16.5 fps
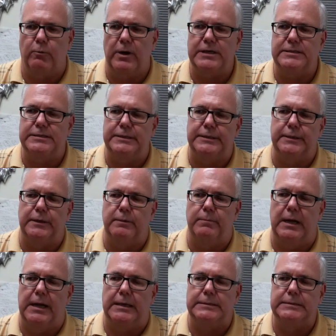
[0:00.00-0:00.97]
a great deal
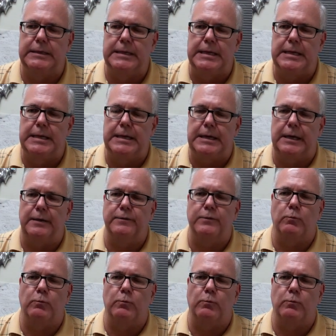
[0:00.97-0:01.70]
about uh,